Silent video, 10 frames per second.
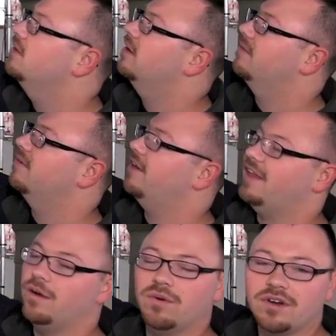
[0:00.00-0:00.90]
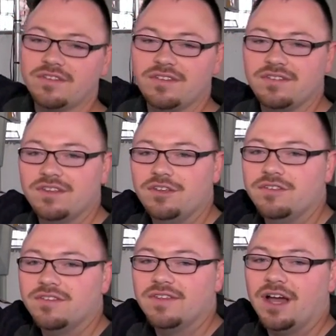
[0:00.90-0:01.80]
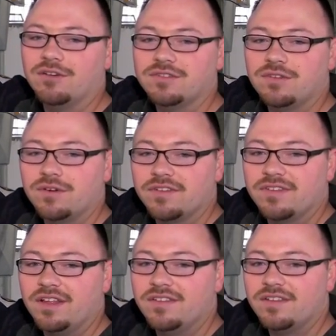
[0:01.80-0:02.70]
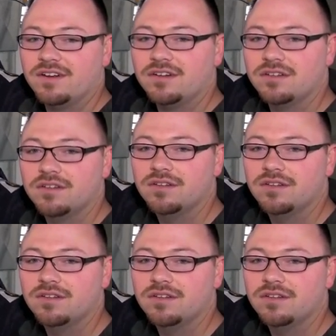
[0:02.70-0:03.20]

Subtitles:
How that works is it uses an outdoor sensor